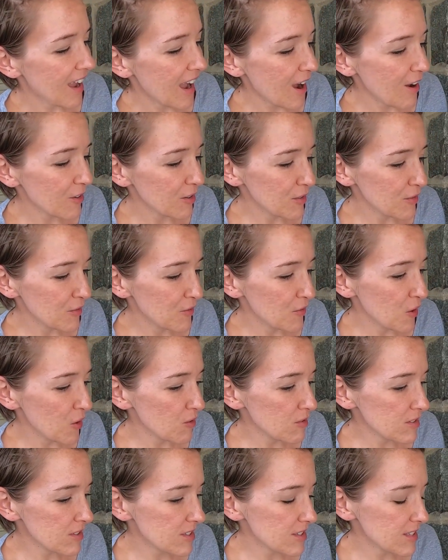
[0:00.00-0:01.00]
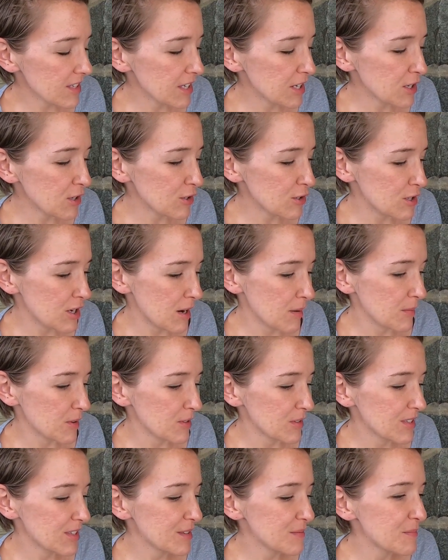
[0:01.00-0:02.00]
Howdy, folks, the gear
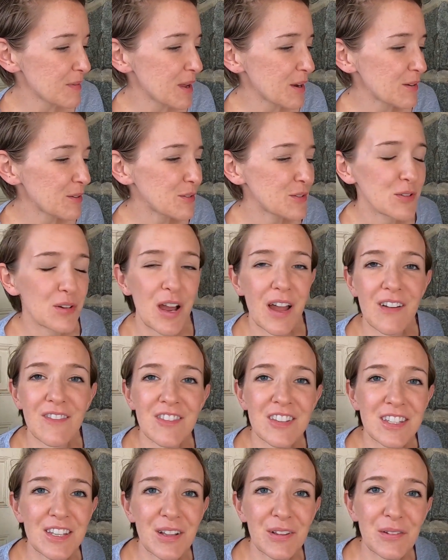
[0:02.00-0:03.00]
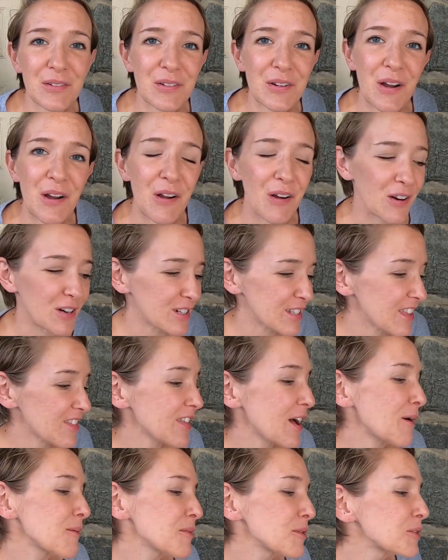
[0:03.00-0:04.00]
jammers, the men who drive the yellow cars.
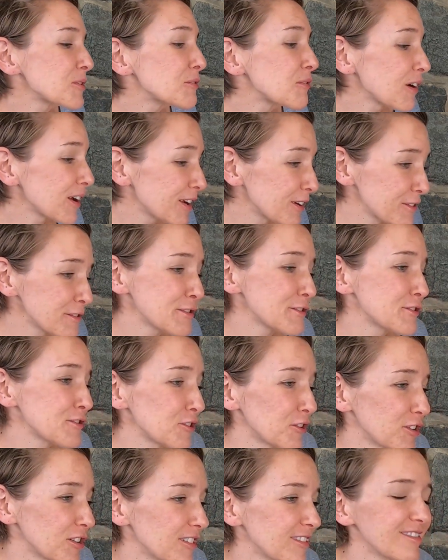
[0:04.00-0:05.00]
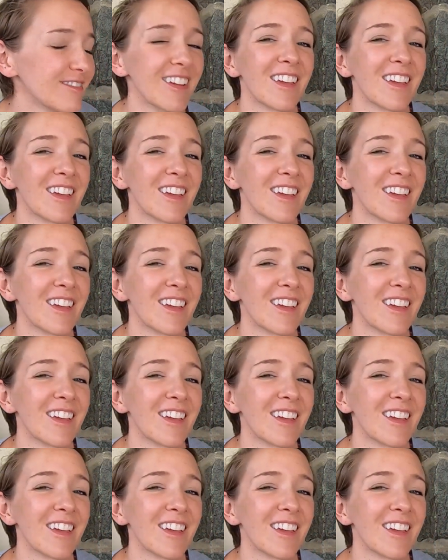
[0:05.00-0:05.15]
That will look great on a shirt.